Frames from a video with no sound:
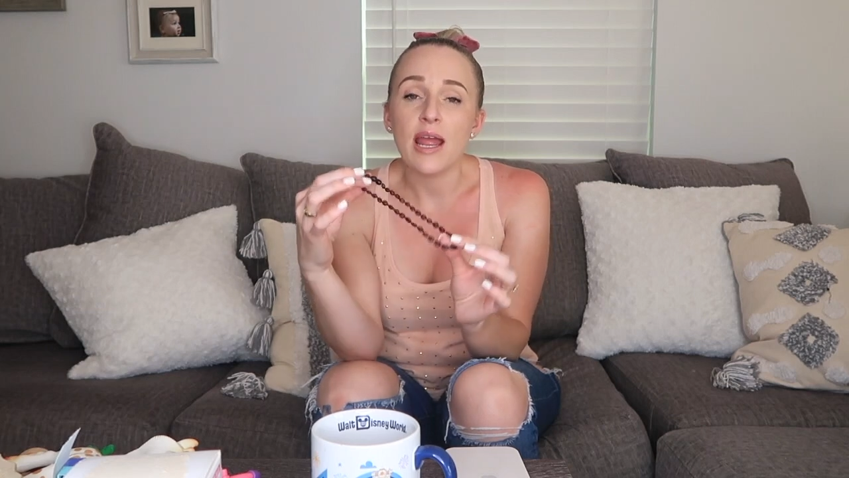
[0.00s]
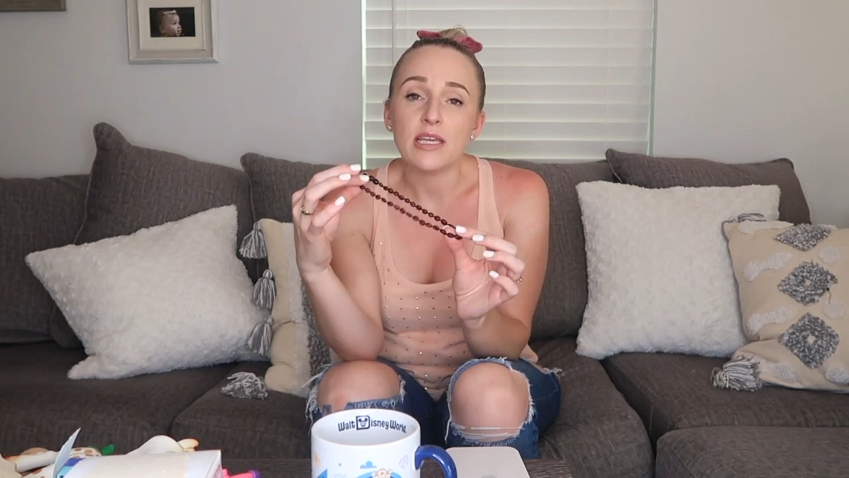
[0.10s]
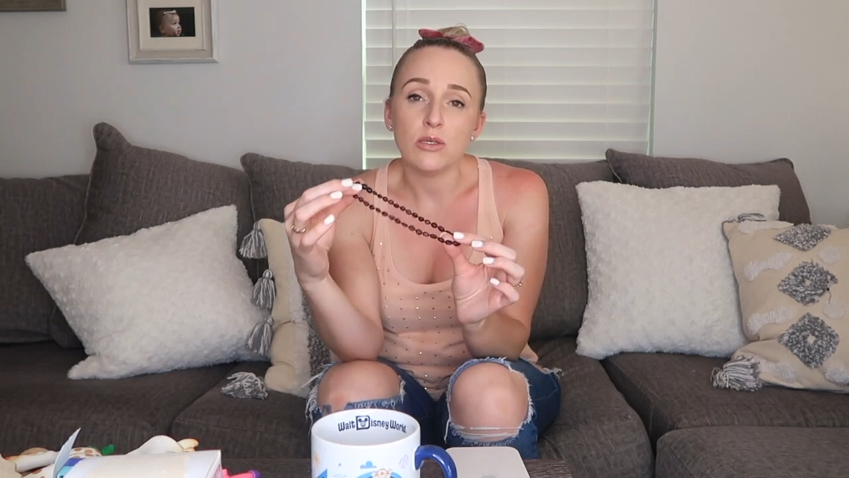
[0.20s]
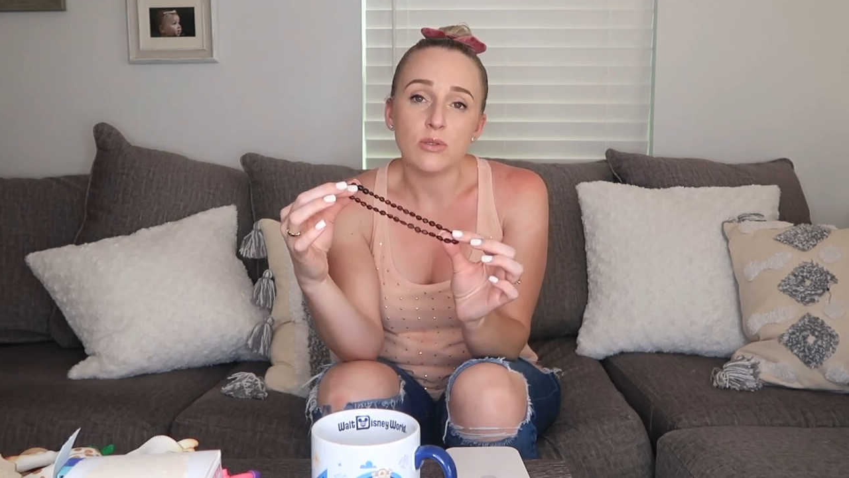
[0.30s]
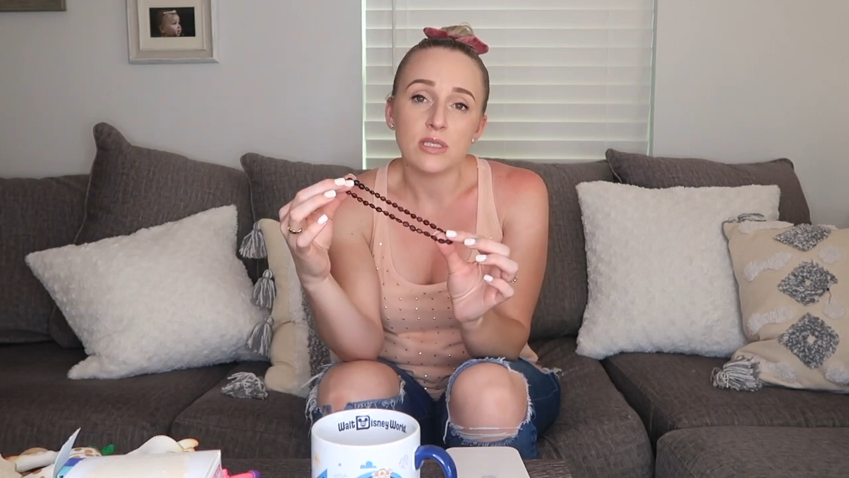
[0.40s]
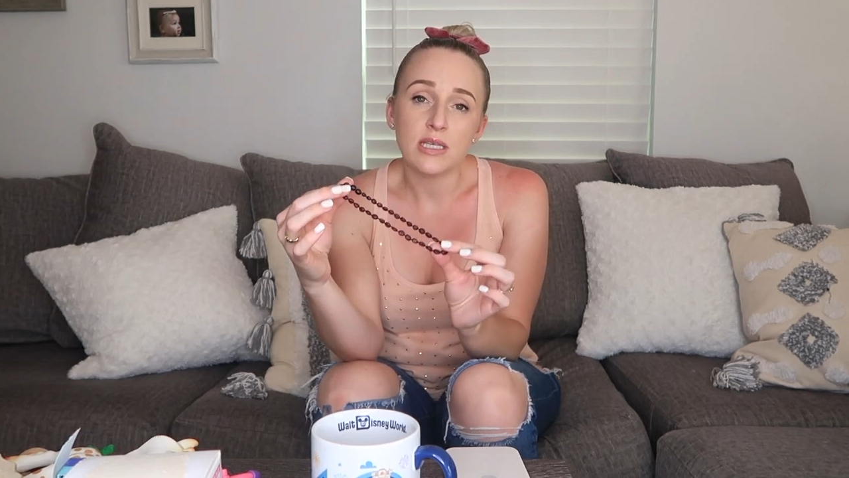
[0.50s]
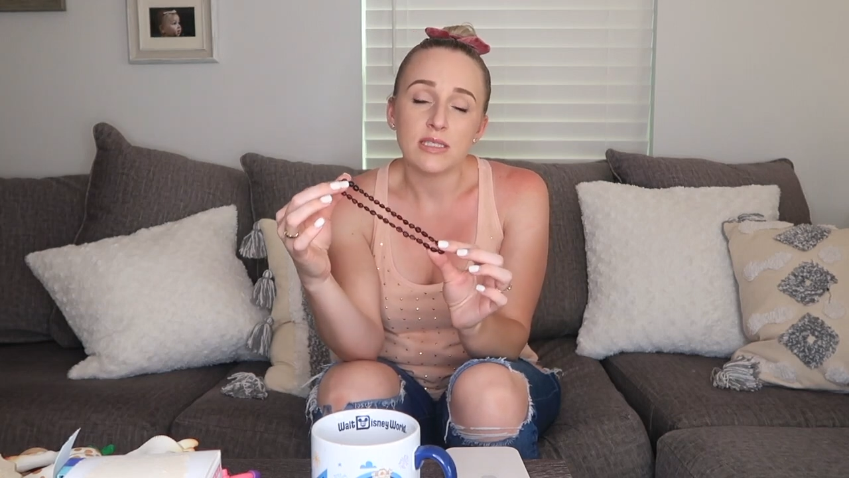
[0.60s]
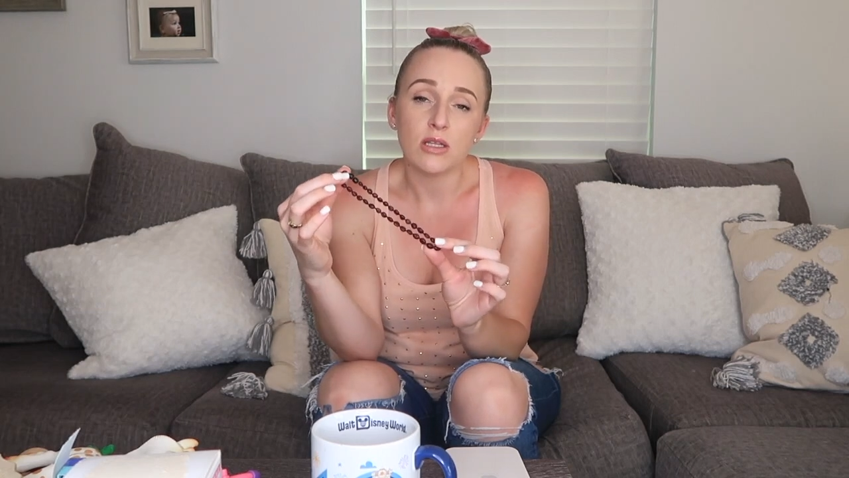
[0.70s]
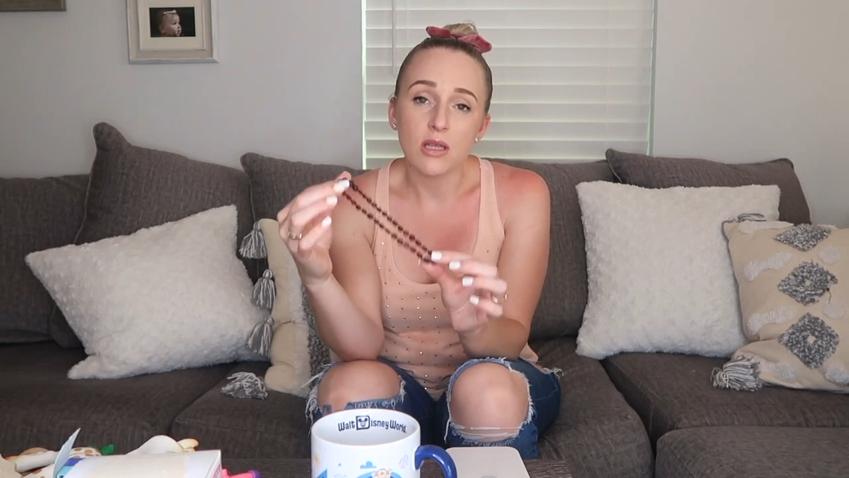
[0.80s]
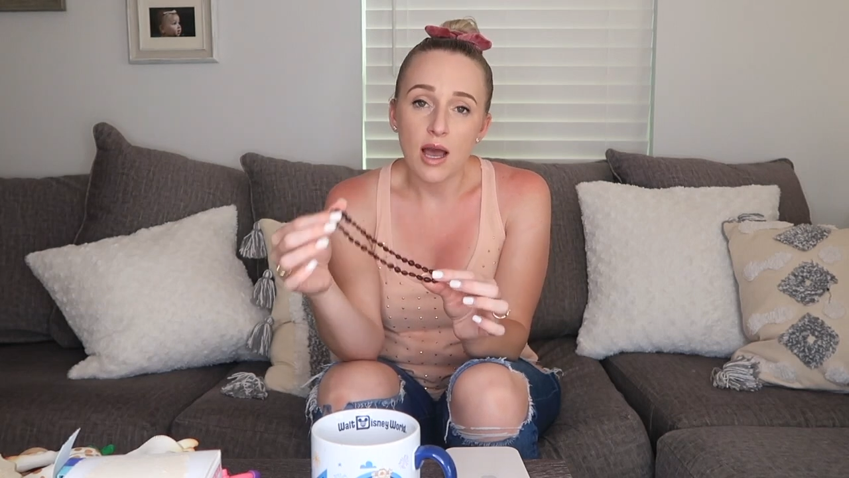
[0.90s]
I use
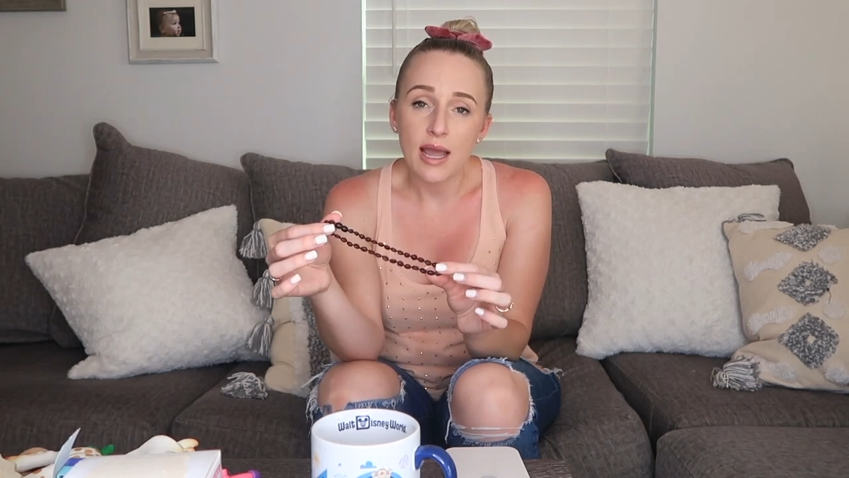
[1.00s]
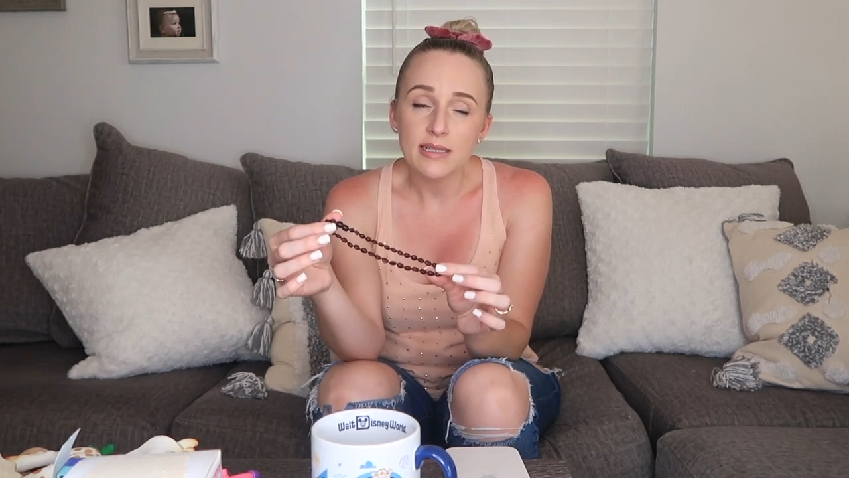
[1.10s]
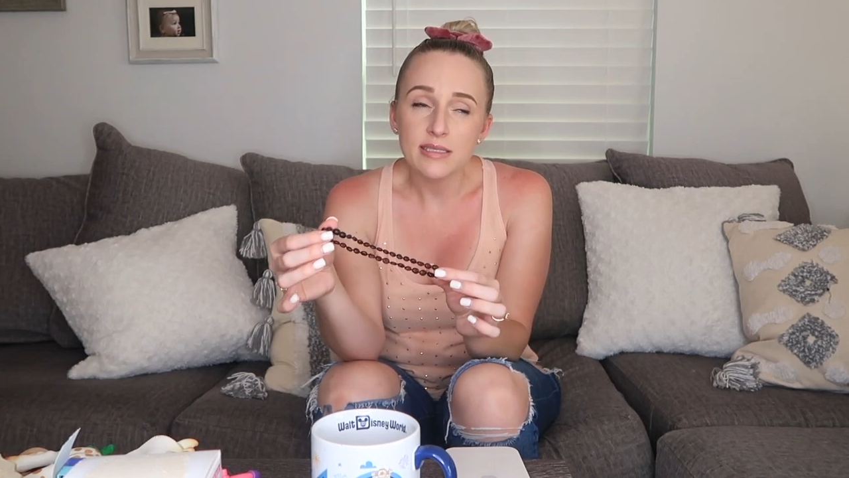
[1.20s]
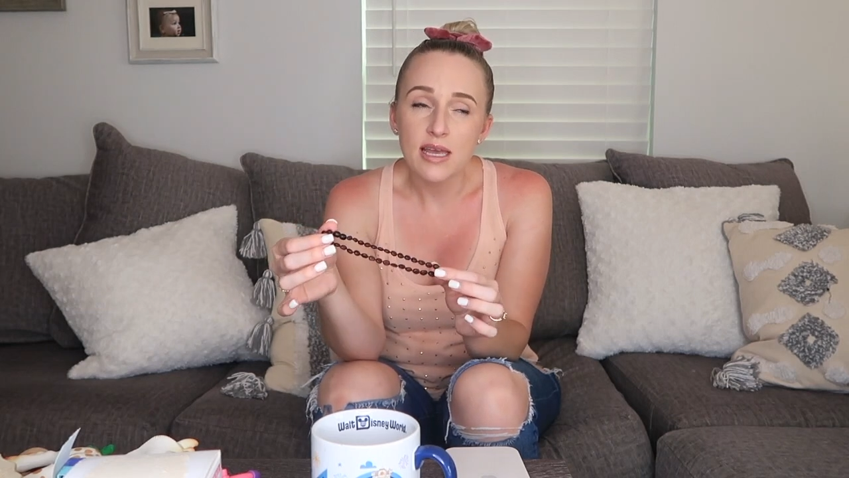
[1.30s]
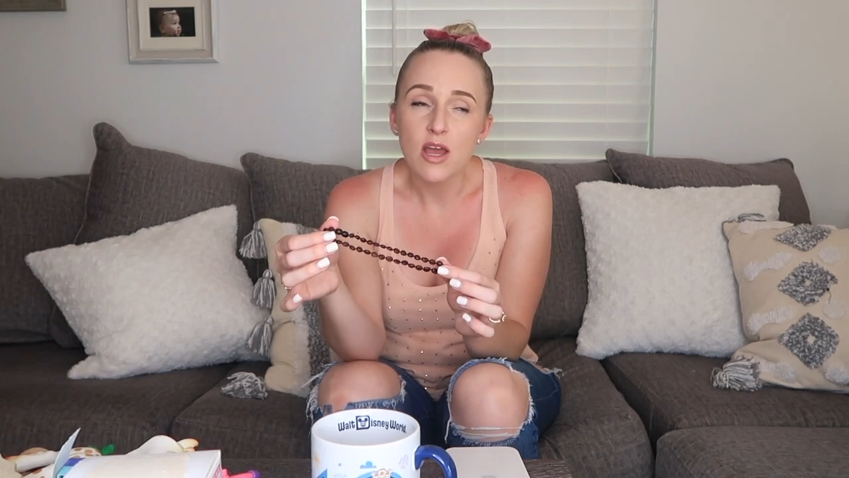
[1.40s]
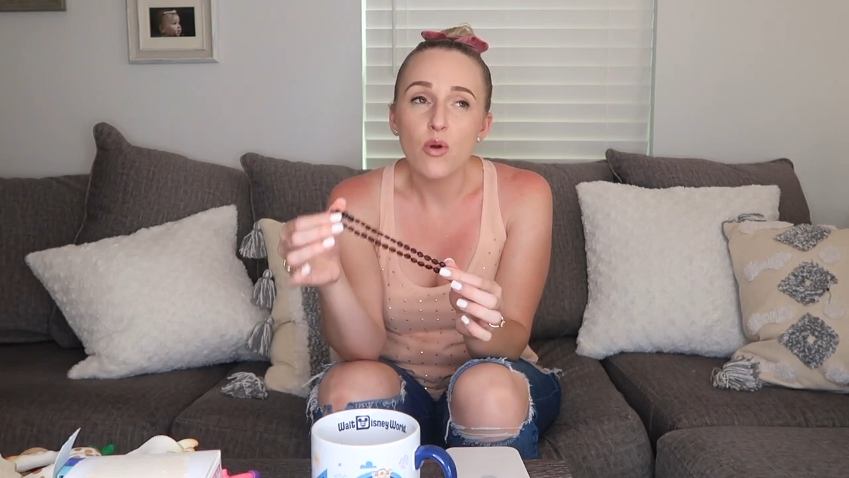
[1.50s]
this a lot.